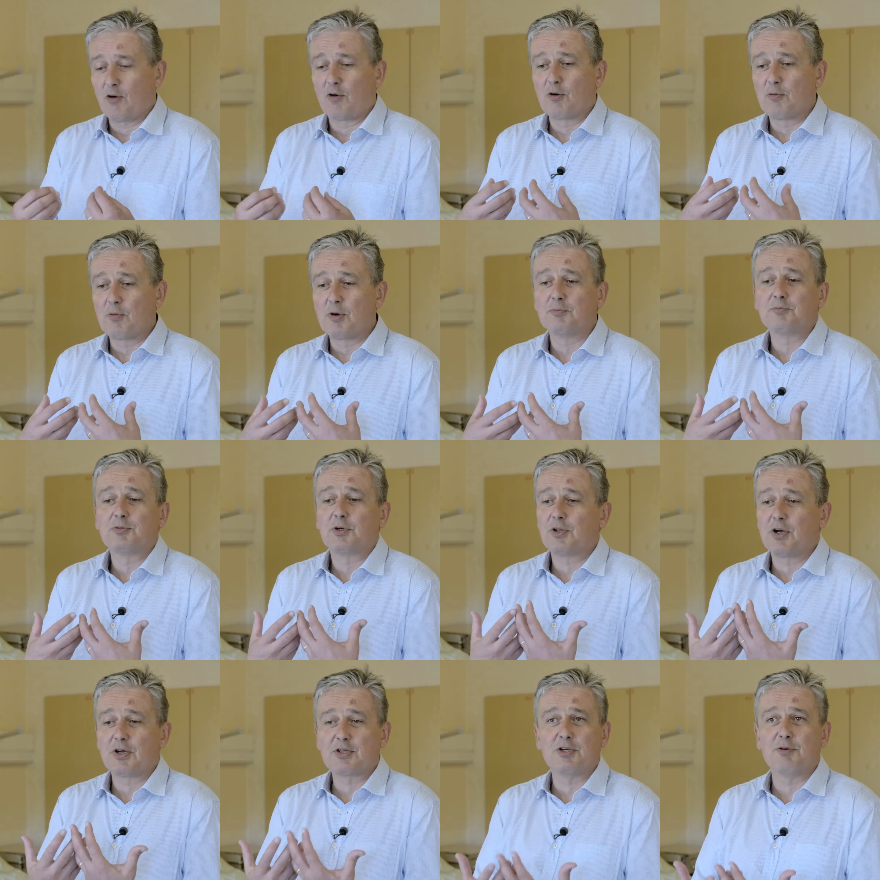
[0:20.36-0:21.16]
hormone
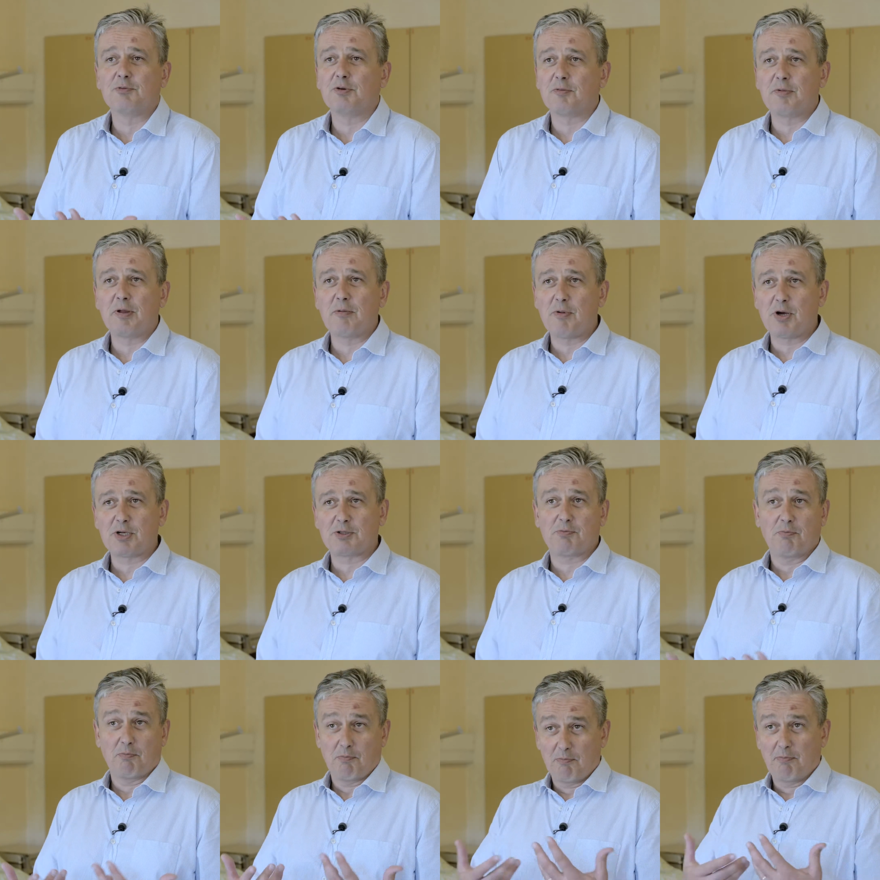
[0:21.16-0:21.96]
production will be much
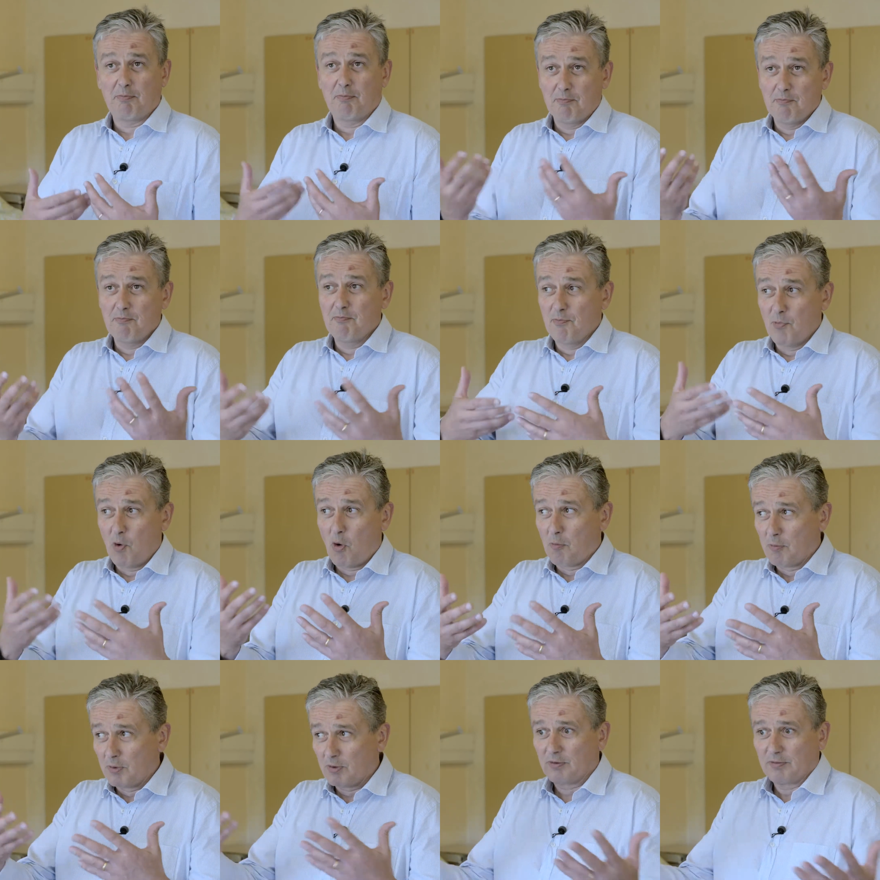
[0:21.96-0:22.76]

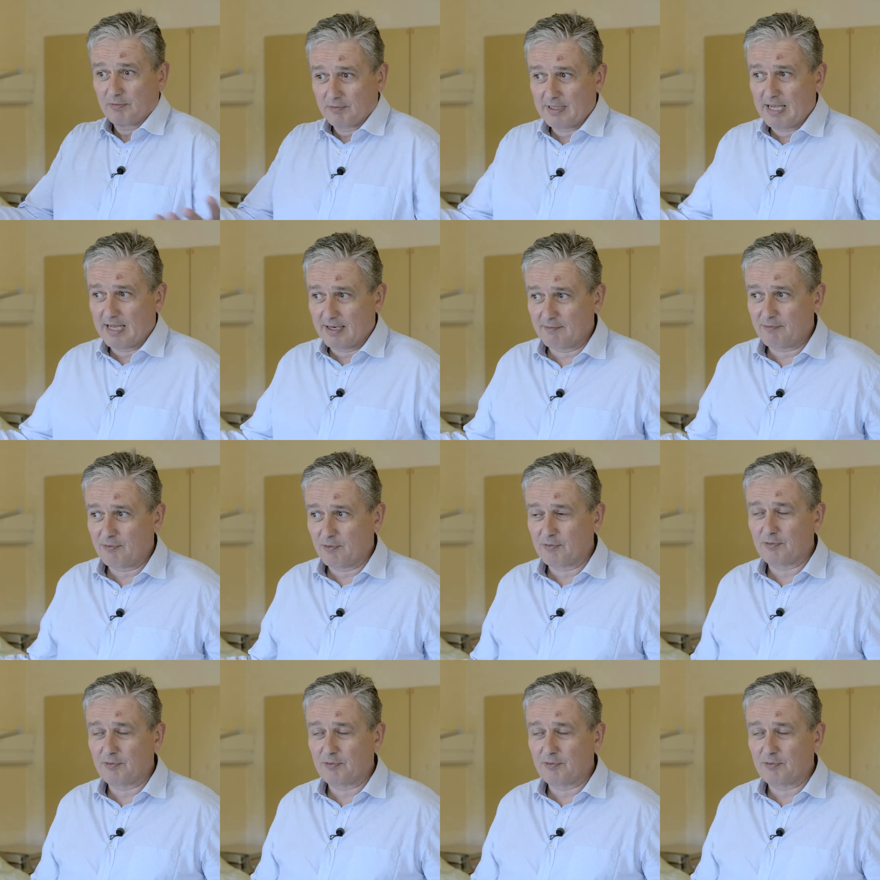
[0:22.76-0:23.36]
normal than for,